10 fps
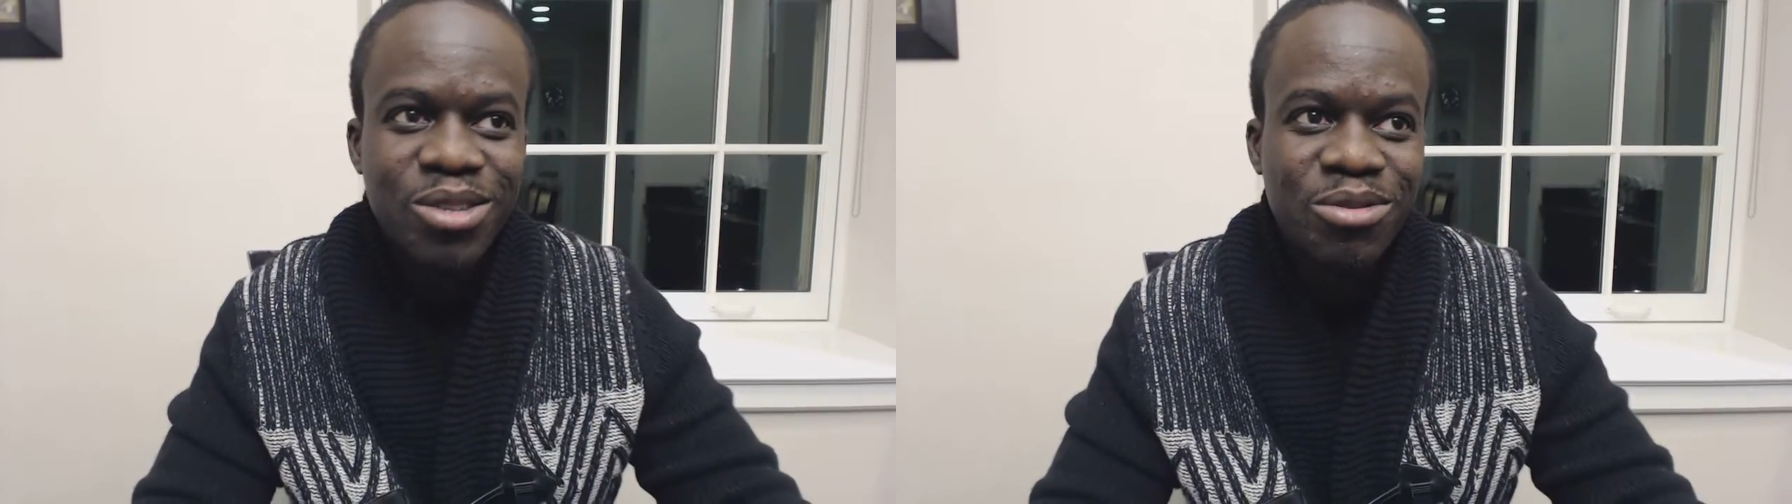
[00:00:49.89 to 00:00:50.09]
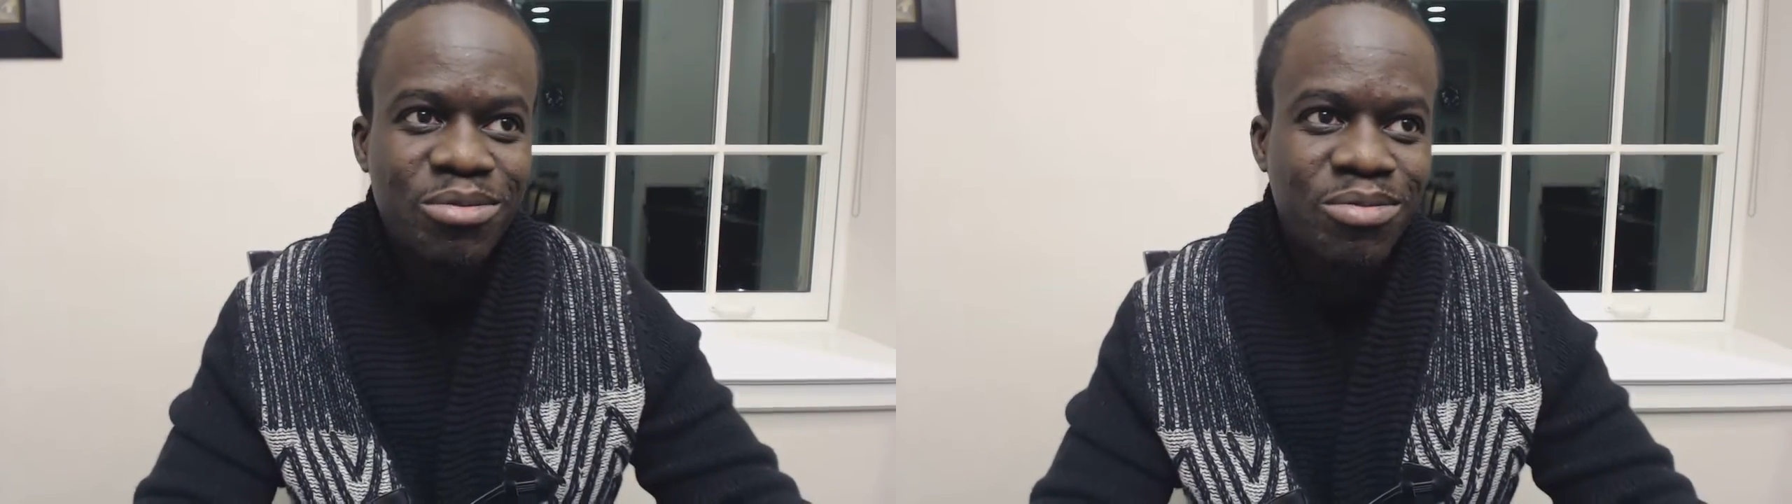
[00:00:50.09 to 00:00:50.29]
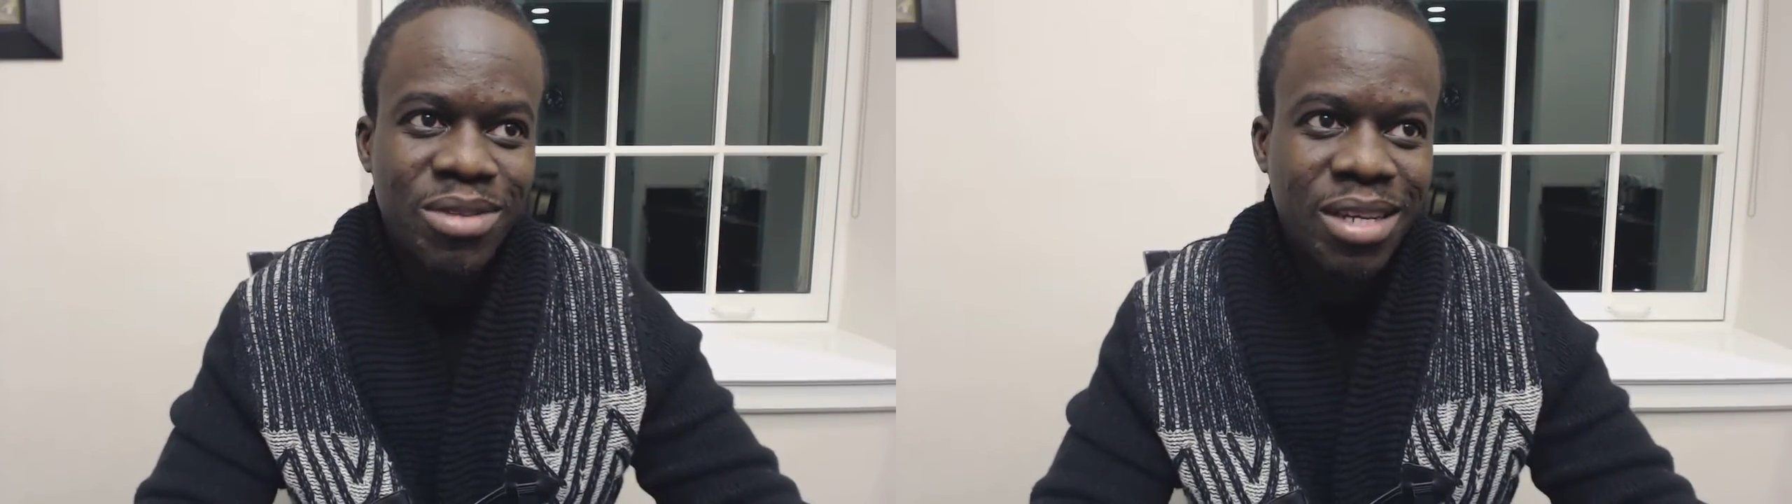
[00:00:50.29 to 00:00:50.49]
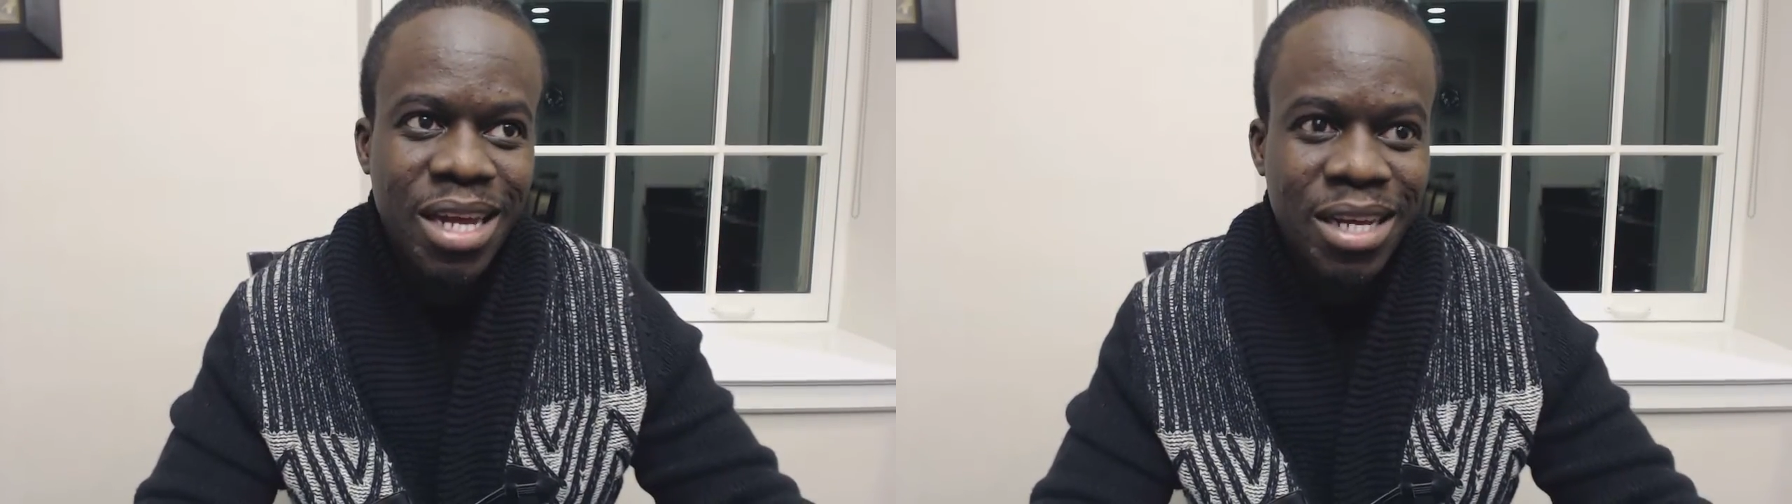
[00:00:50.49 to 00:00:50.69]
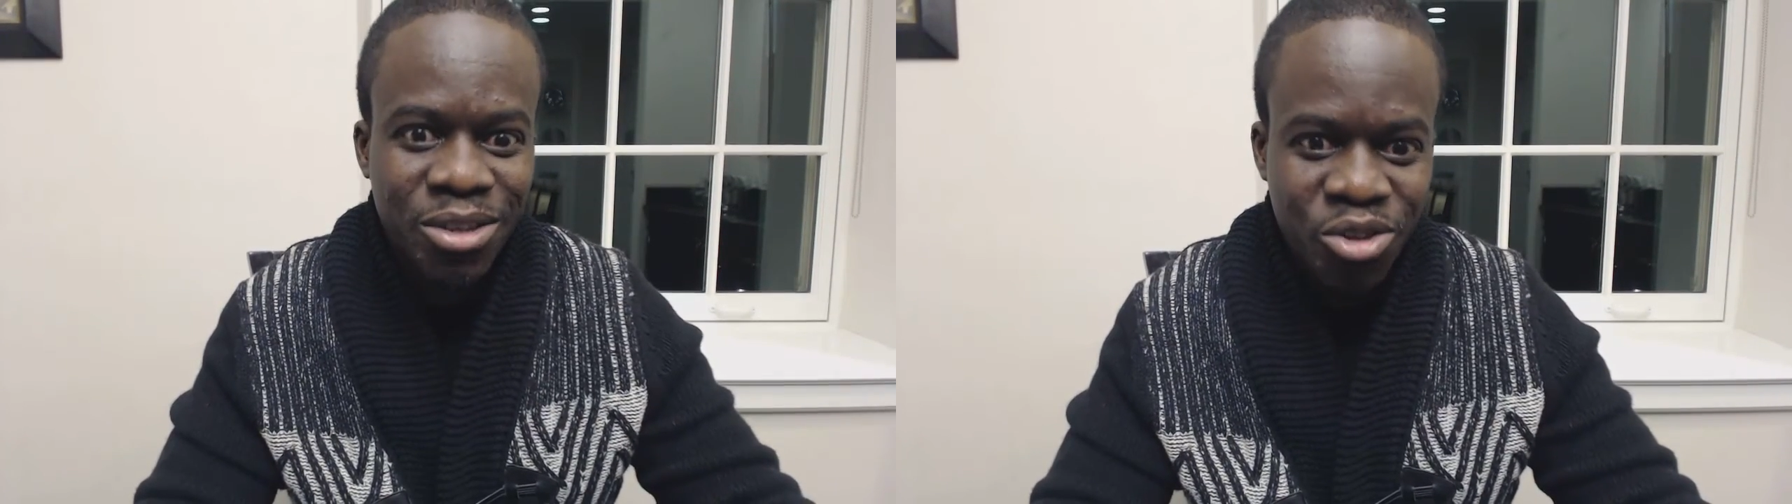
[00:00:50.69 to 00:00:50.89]
to
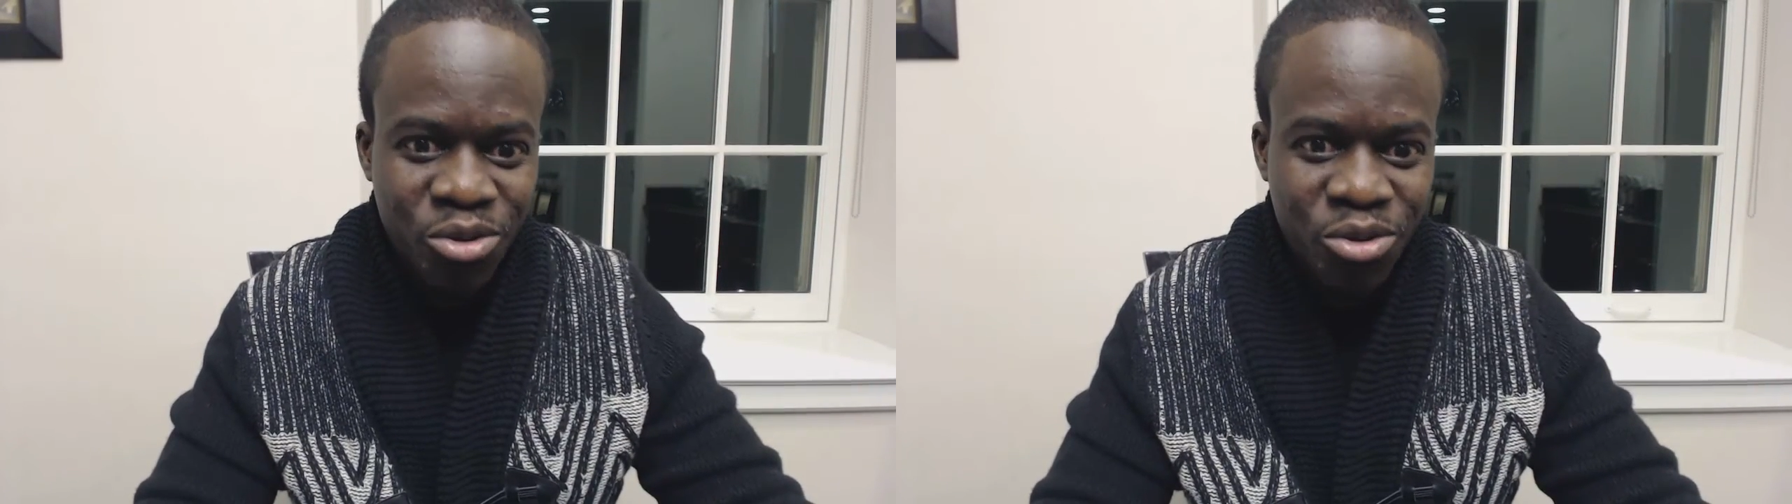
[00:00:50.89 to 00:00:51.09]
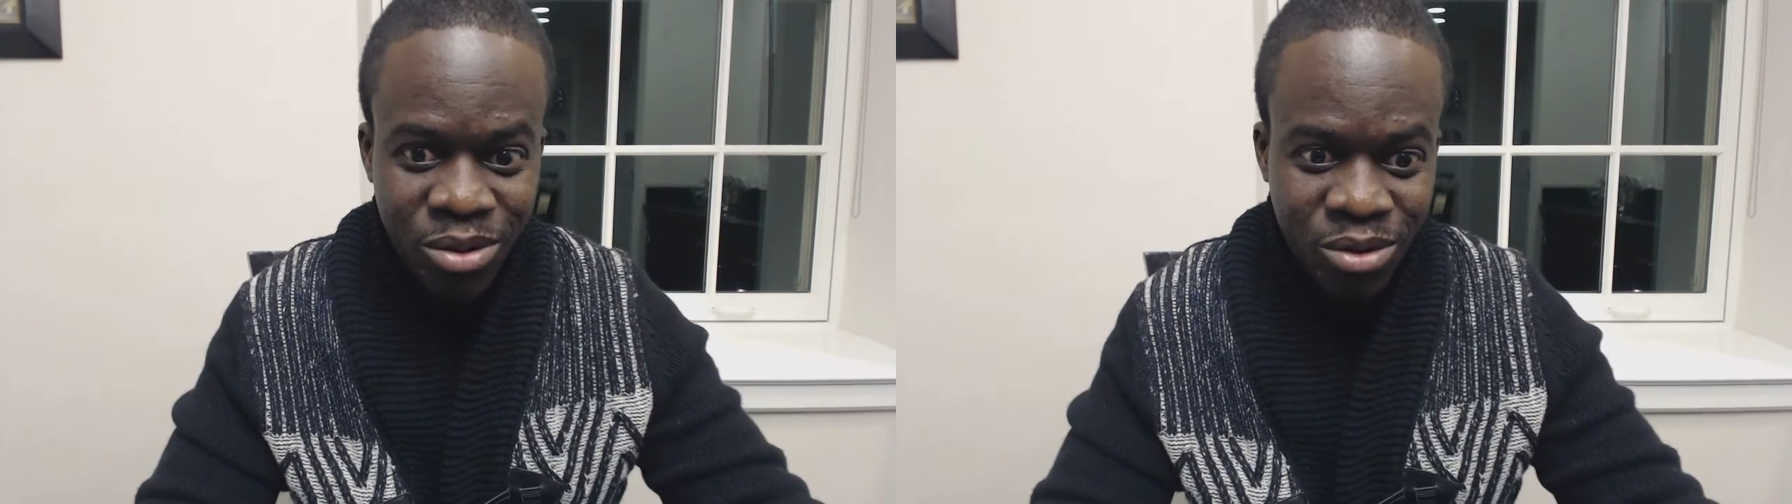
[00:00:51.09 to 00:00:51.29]
select a Supreme